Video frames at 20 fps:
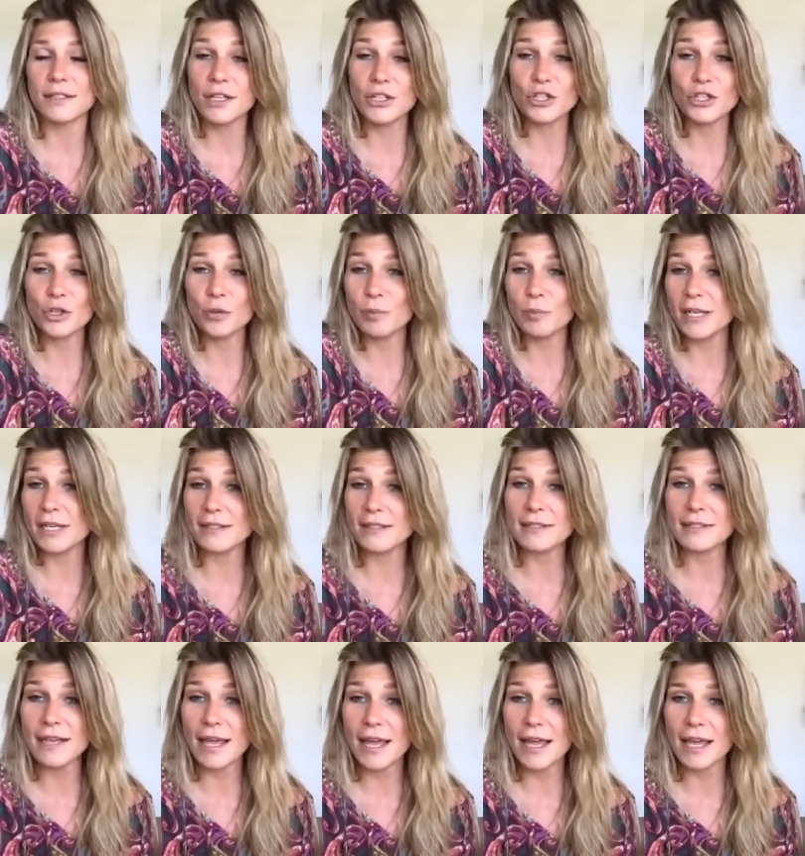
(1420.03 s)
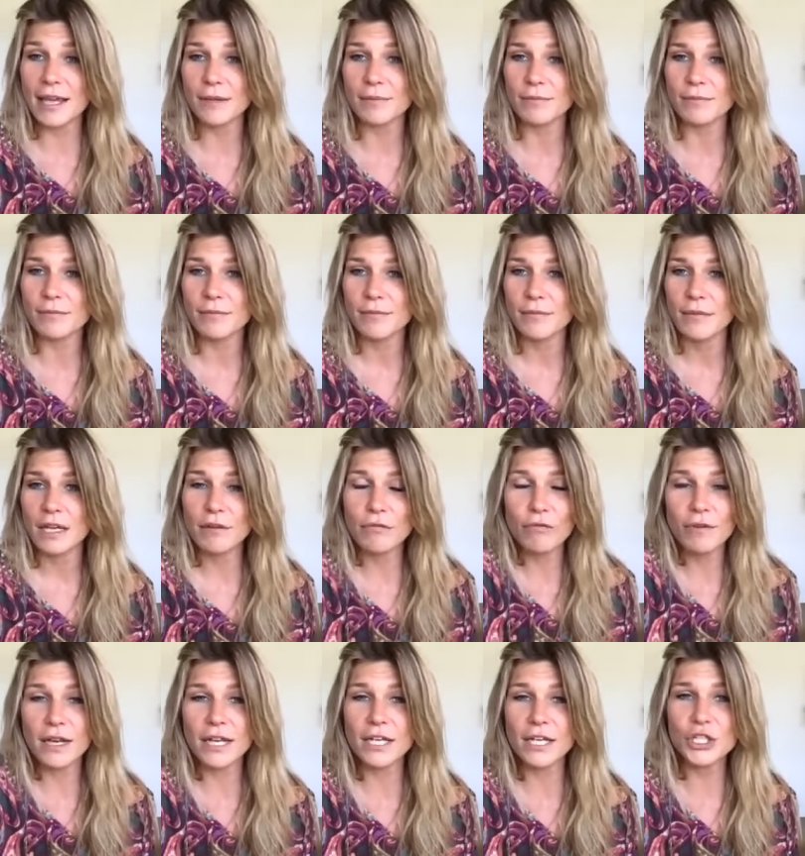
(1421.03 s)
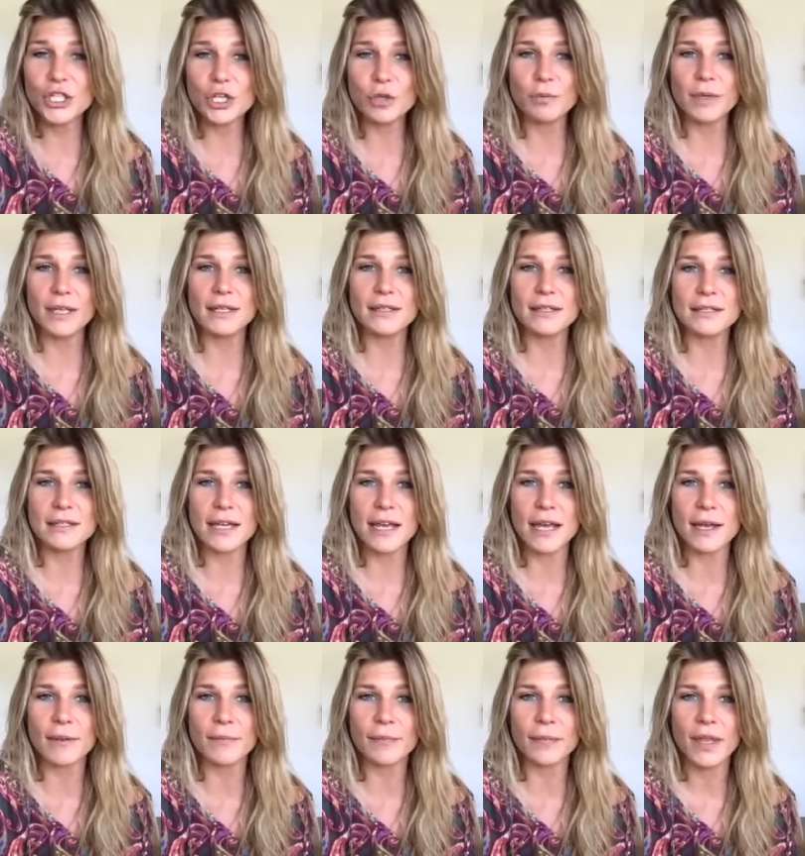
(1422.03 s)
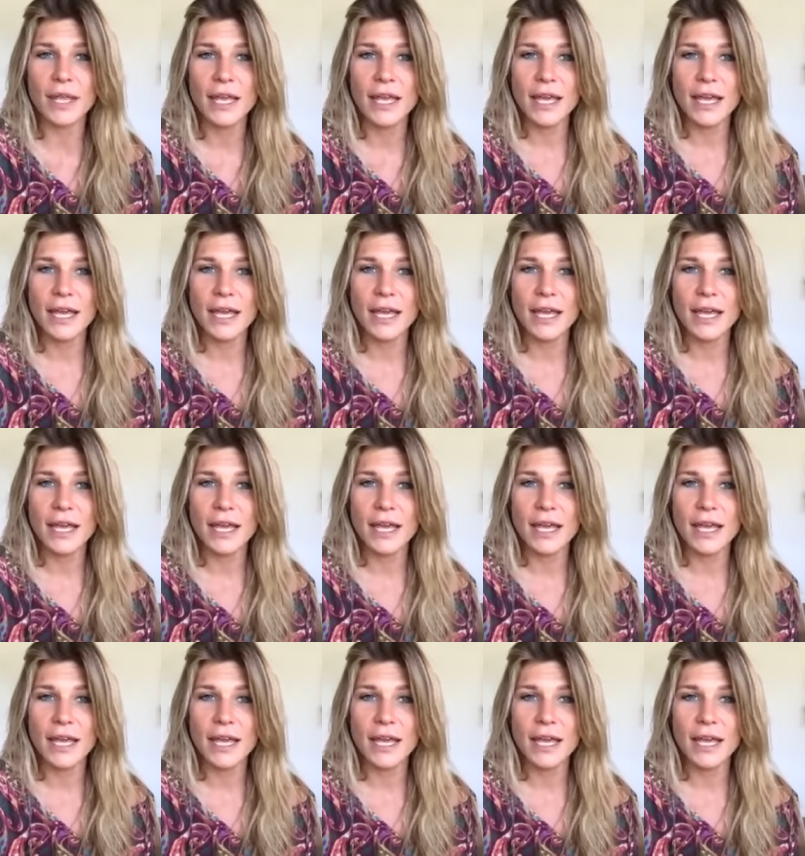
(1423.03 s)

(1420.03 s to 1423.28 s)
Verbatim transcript: this should be the same. It really should be the same.